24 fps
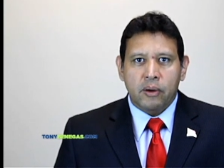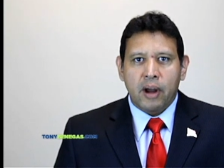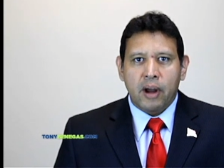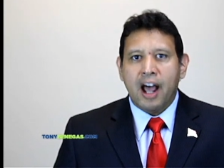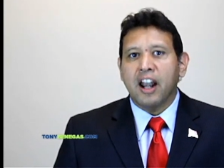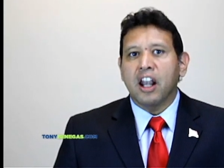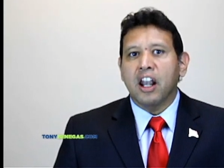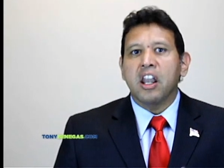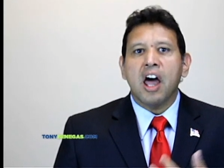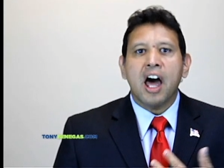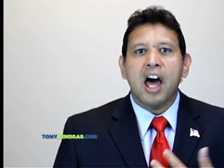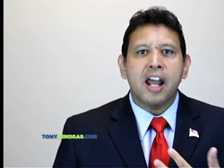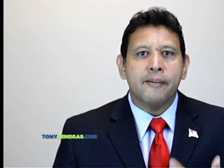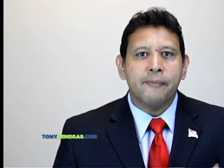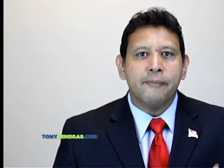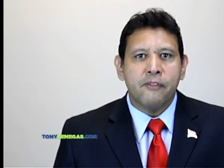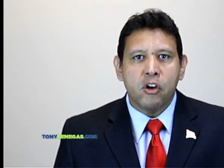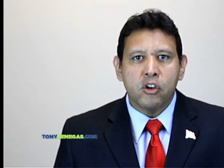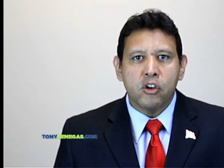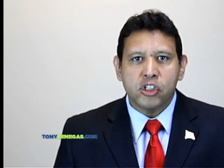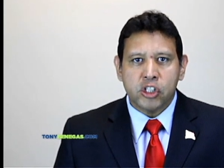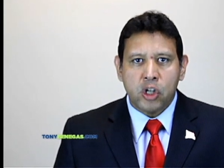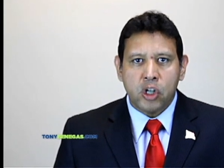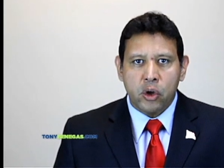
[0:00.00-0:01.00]
A lot of
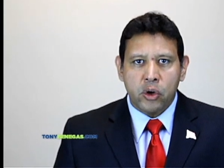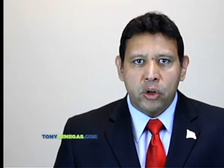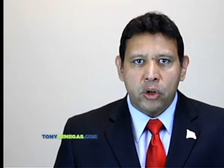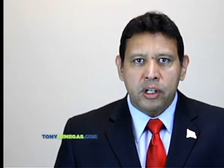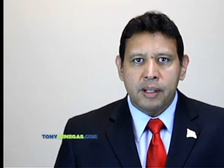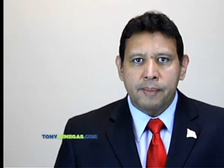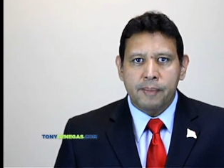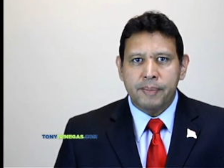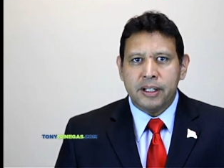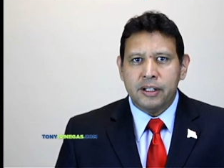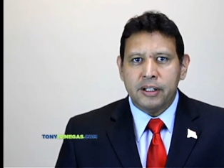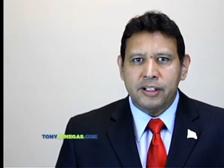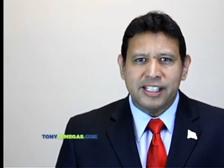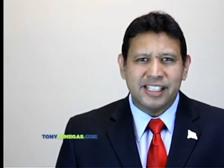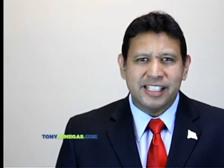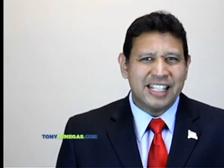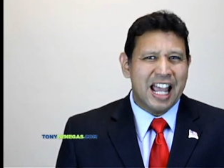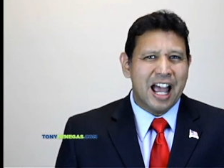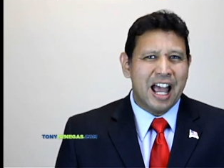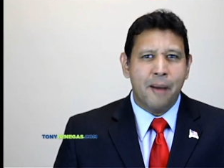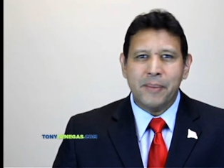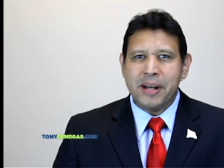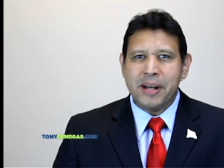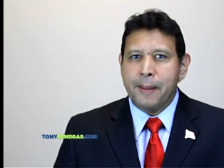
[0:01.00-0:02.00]
folks go to Olympia to see
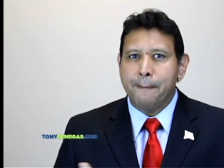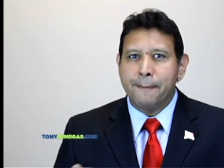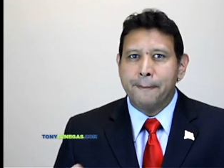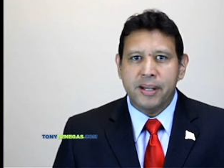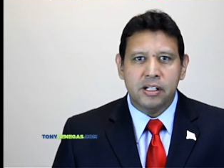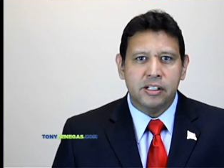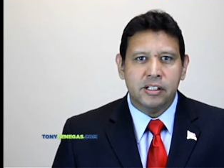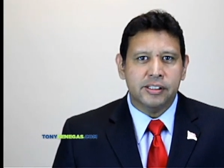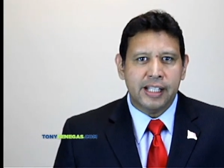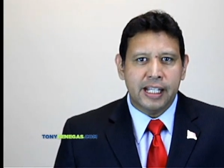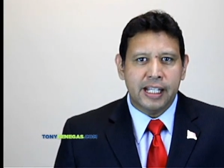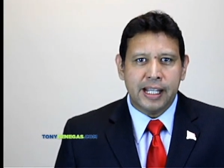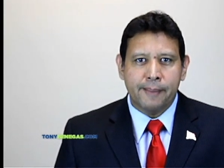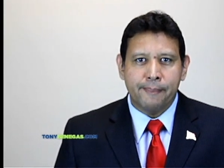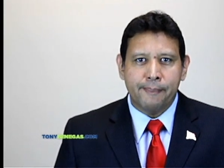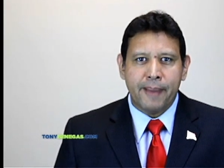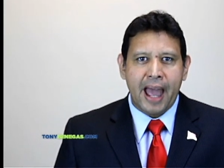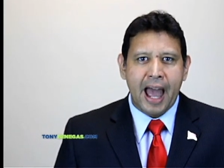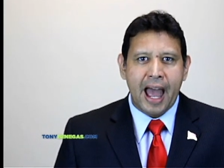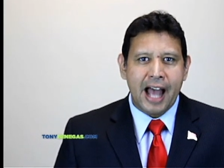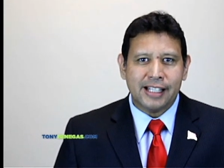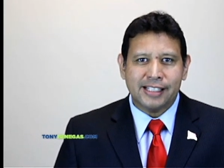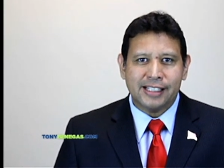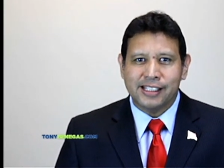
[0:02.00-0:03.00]
how many bills they can
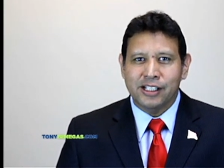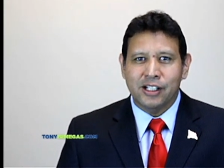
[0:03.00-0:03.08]
pass.